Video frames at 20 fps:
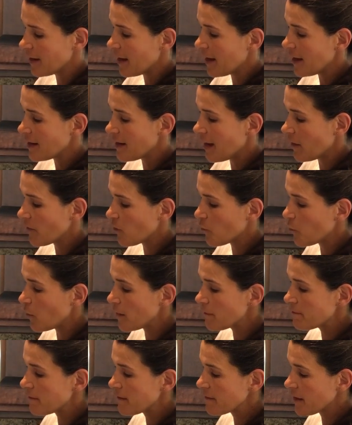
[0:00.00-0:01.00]
Now, the one
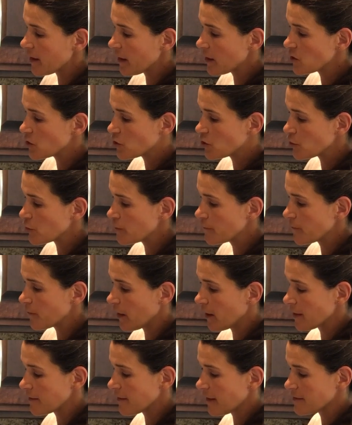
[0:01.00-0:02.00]
thing that I do
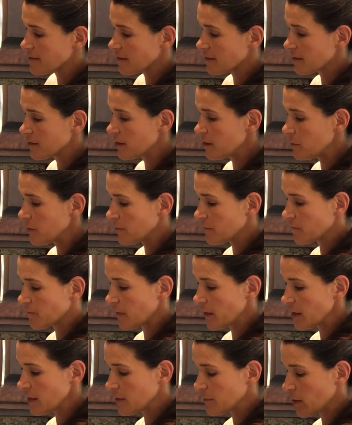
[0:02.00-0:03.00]
find that's a little bit
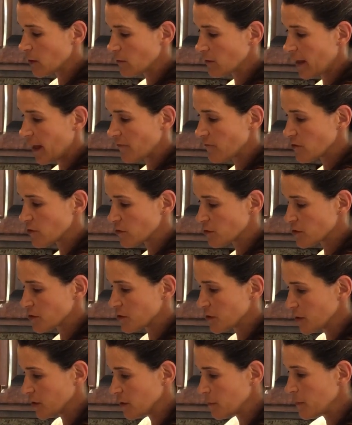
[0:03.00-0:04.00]
funny about lavender
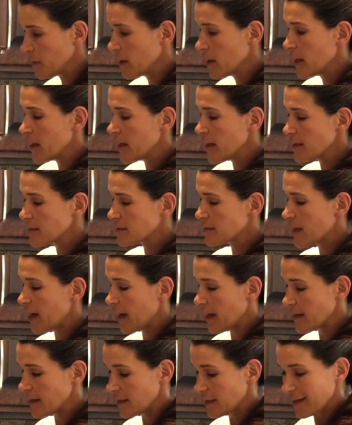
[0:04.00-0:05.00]
syrup is that